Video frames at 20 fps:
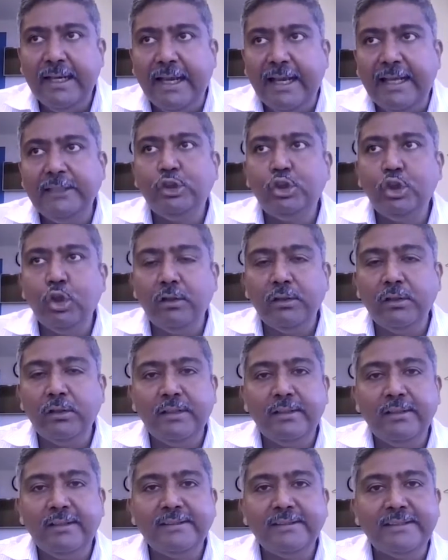ensure
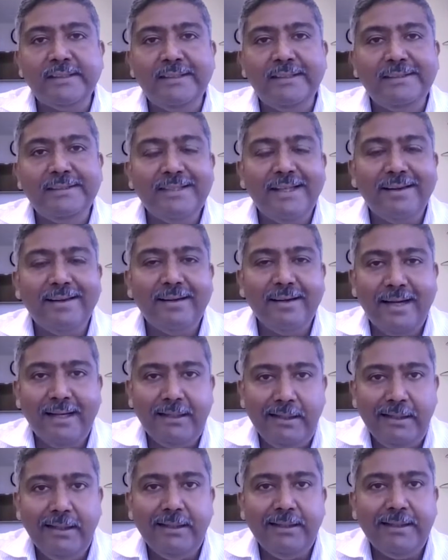that the skills are
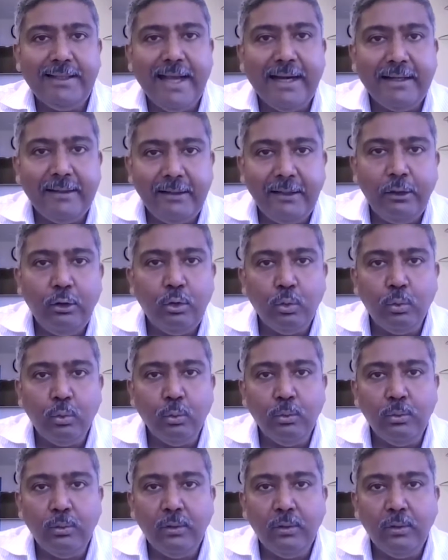rightly tagged into,